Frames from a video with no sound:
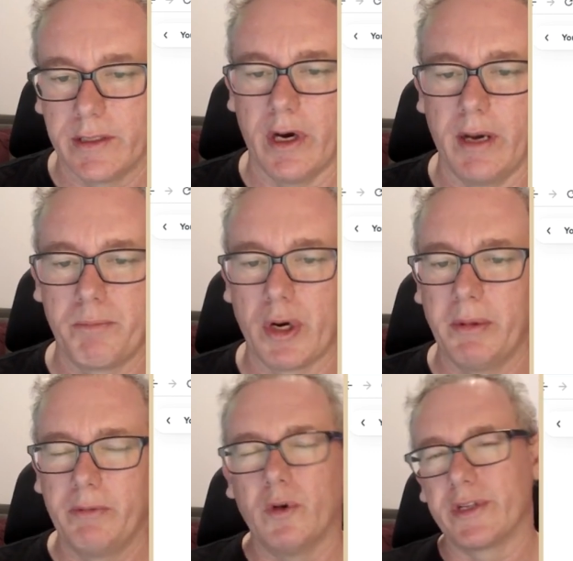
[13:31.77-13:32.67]
I
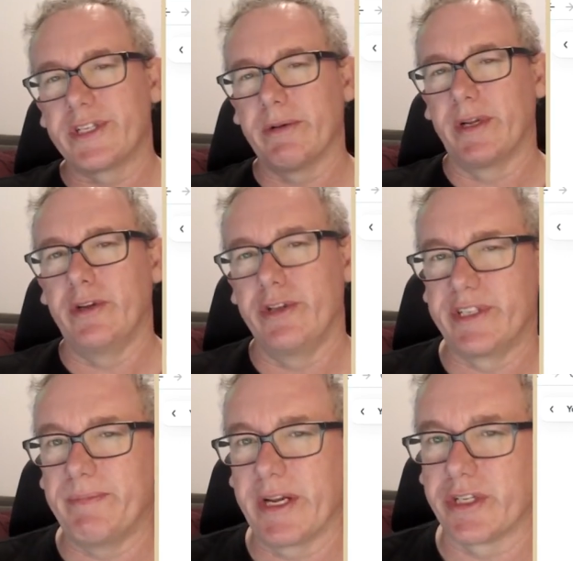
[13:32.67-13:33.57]
probably want someone who
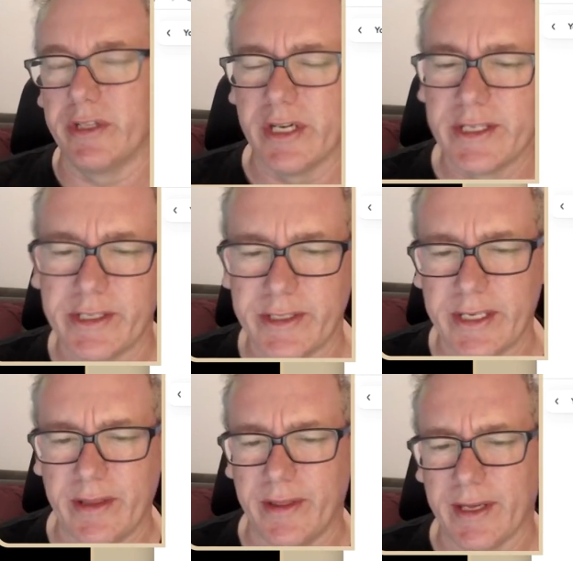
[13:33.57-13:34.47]
specializes
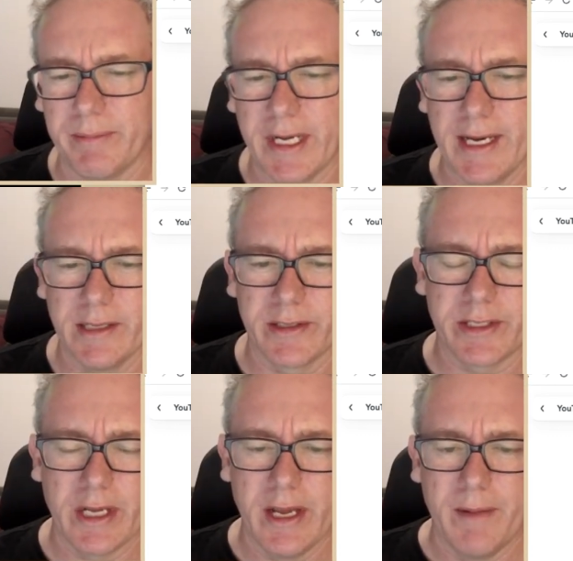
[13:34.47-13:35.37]
in
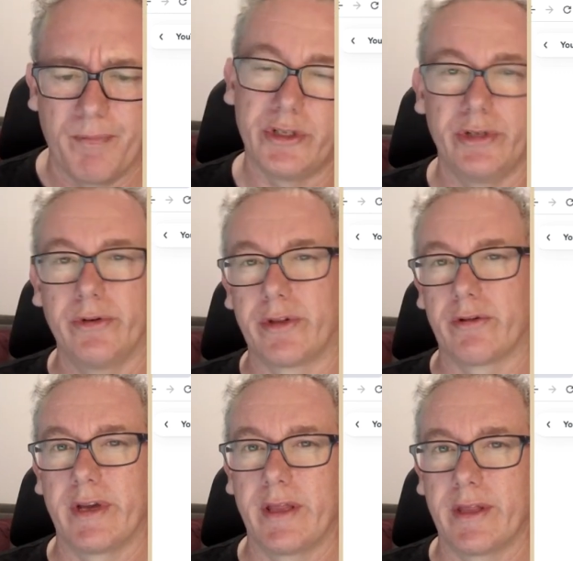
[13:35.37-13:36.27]
thumbnails, 2 or
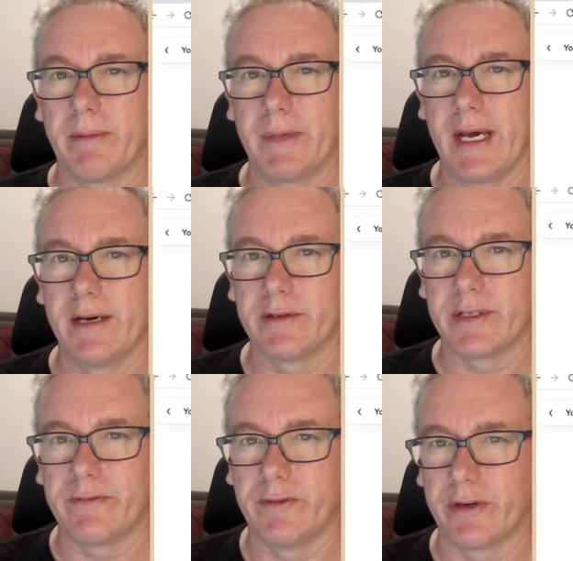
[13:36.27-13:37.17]
3
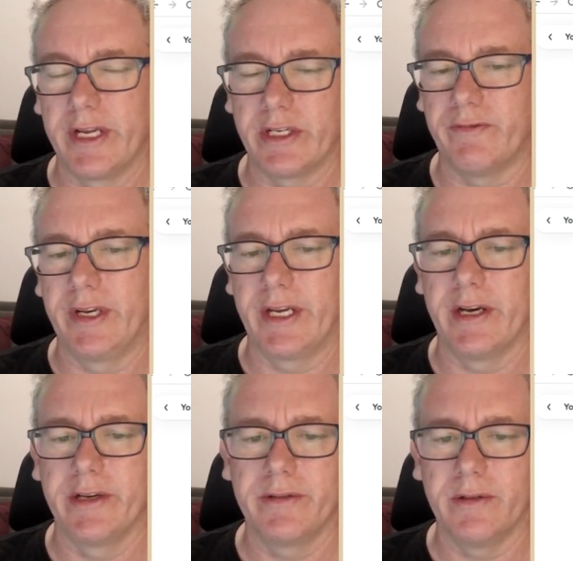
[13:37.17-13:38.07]
thumbnails for each
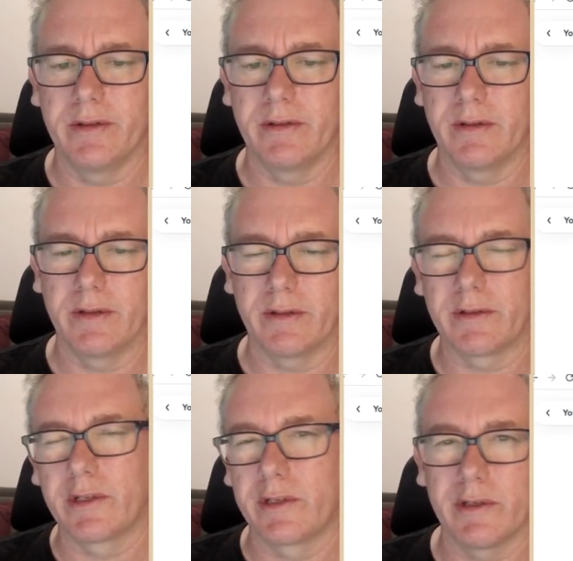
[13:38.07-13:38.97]
video.
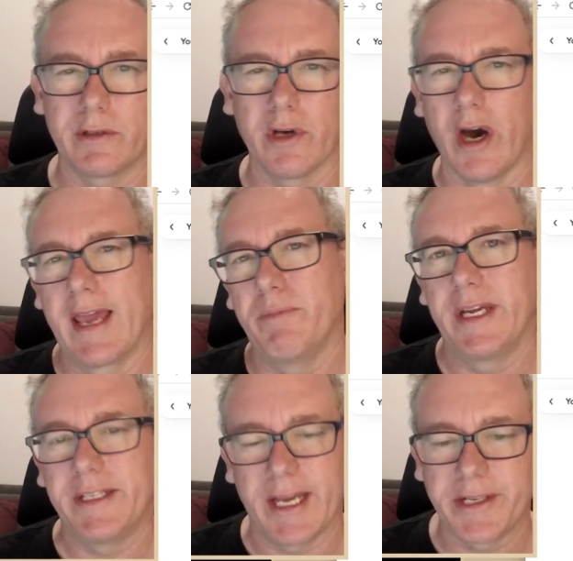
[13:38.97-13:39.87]
They
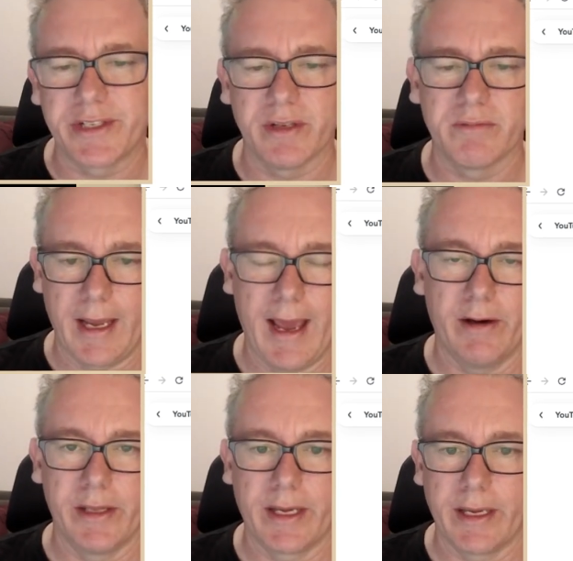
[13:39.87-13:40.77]
A/B test them.
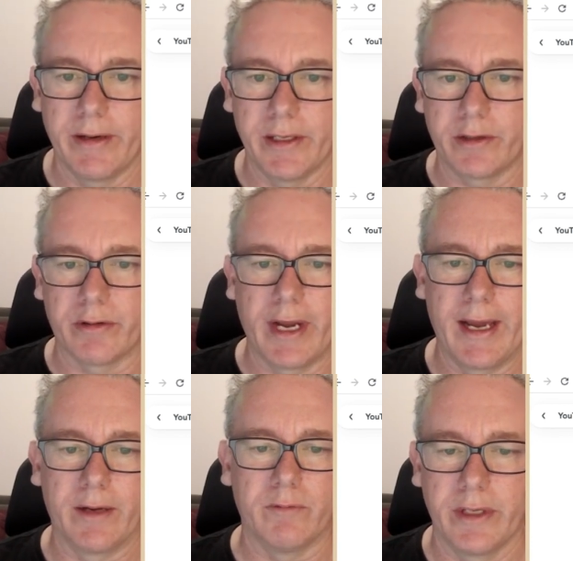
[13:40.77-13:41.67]
How are they going to
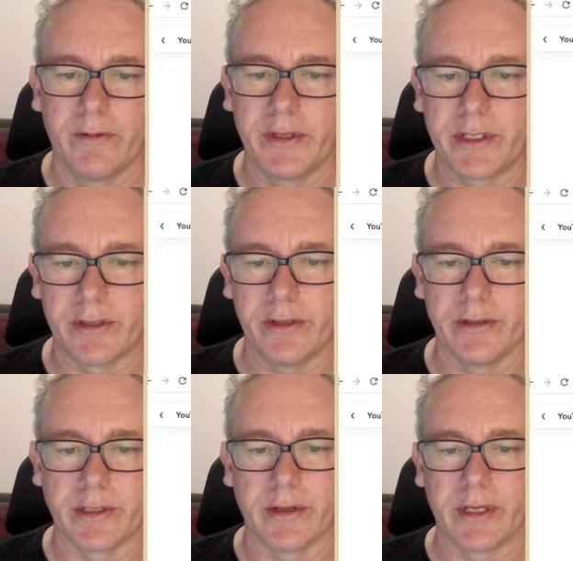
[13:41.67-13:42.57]
create it? The obvious
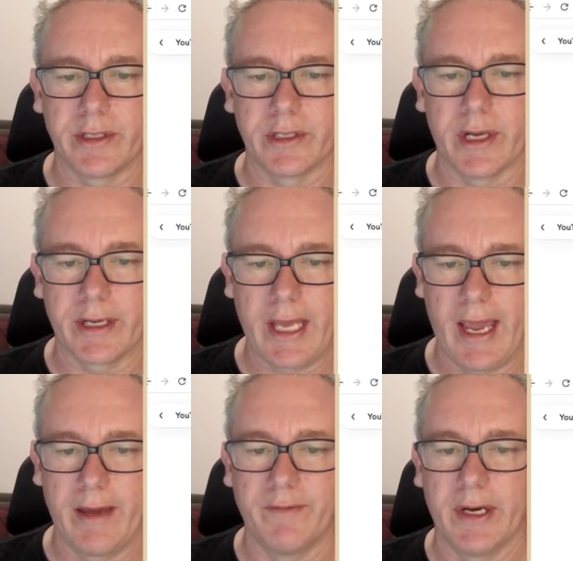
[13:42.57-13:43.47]
tools are things like
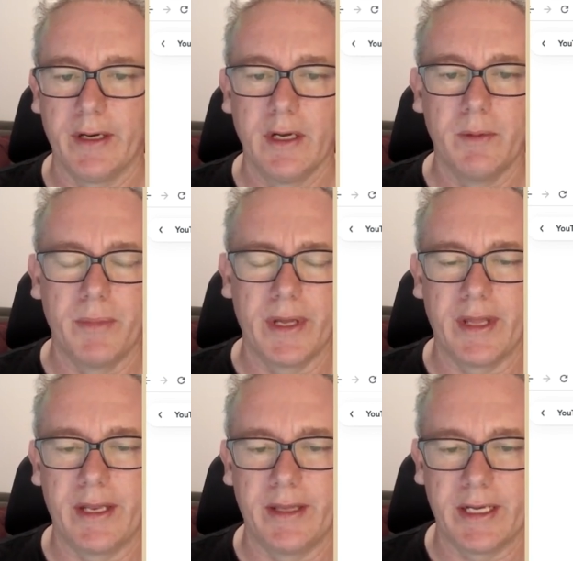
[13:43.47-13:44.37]
Canva, but
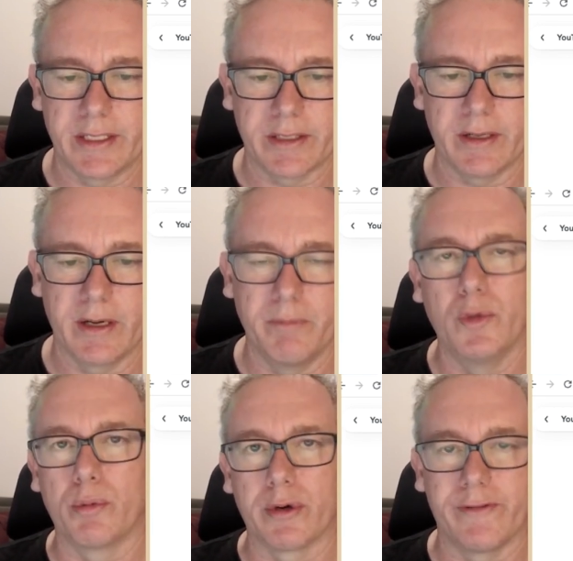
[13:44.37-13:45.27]
then there's a
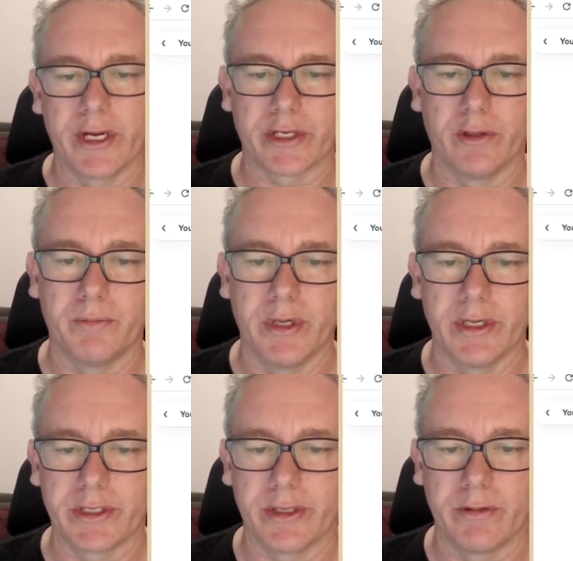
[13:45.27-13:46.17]
more professional
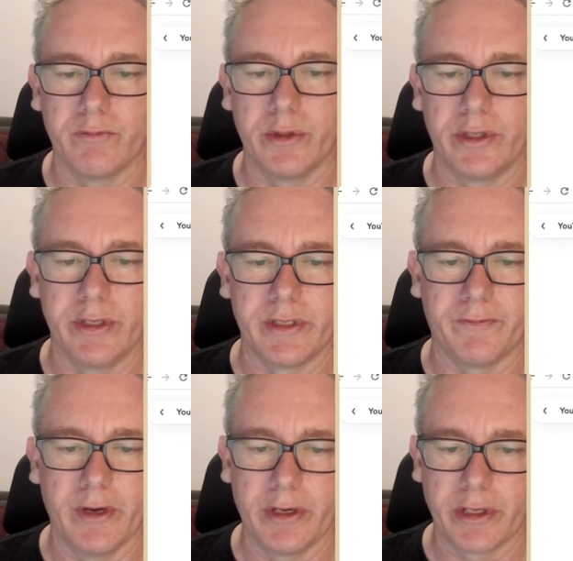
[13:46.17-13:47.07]
person would use
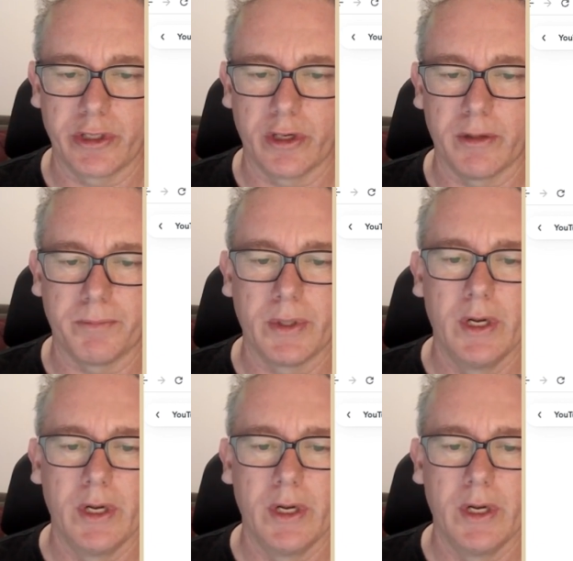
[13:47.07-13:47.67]
Photoshop.